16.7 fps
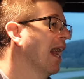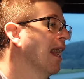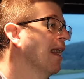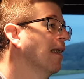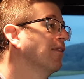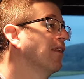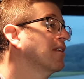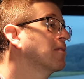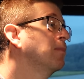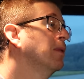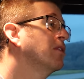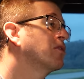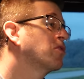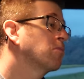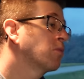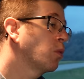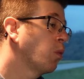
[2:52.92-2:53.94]
There's been
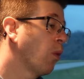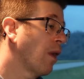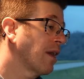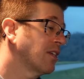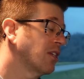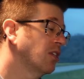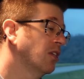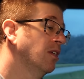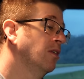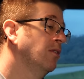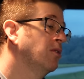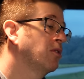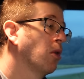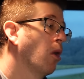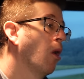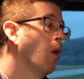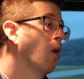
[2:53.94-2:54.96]
some questions
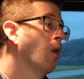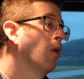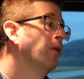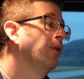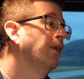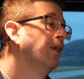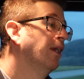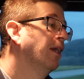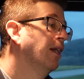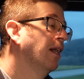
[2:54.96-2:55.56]
on,